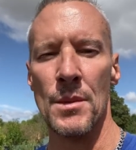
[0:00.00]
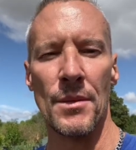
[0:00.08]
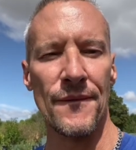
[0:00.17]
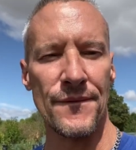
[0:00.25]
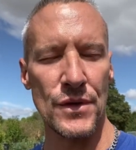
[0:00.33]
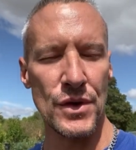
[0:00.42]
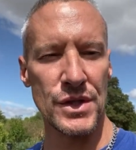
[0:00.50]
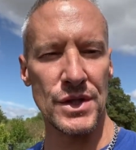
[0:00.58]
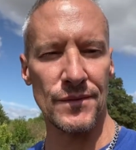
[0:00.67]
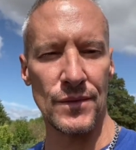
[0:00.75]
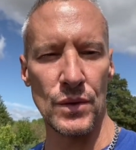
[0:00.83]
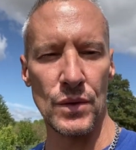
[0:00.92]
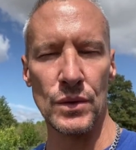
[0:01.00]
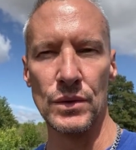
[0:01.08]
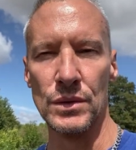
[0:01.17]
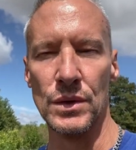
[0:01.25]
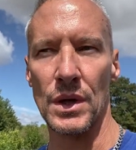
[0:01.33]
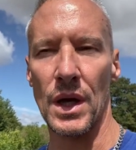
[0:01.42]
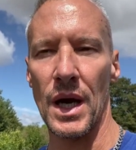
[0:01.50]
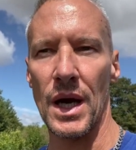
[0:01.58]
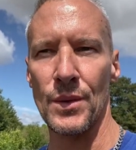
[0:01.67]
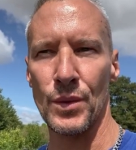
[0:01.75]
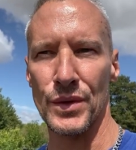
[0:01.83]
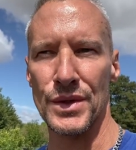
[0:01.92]
But first of all, I
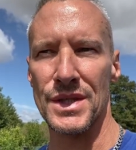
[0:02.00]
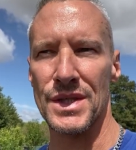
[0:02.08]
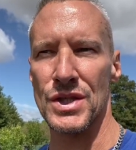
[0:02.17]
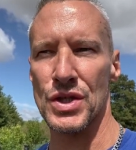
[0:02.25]
want to